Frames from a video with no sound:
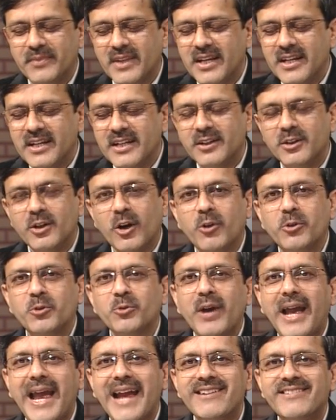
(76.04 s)
Now, to
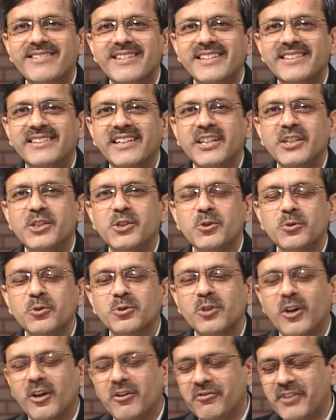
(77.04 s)
address the issues
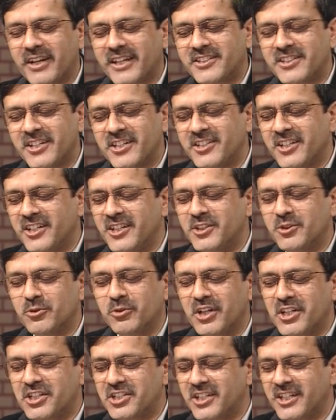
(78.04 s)
of extension
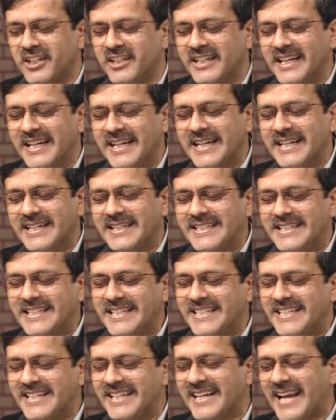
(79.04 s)
education,
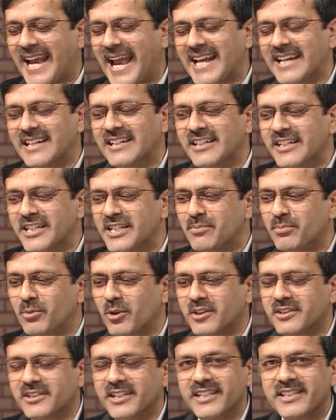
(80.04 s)
teaching and learning
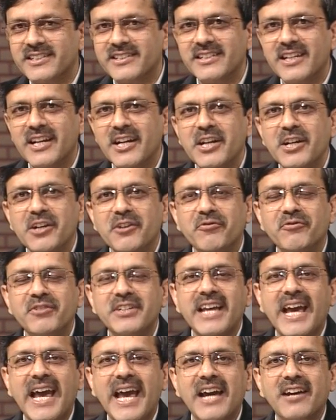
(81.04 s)
process, we
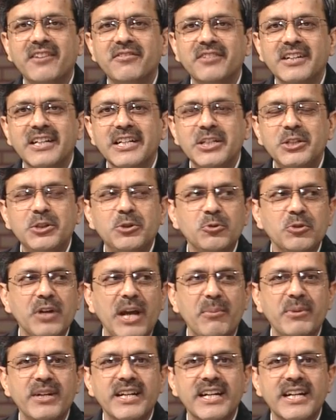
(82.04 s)
have two eminent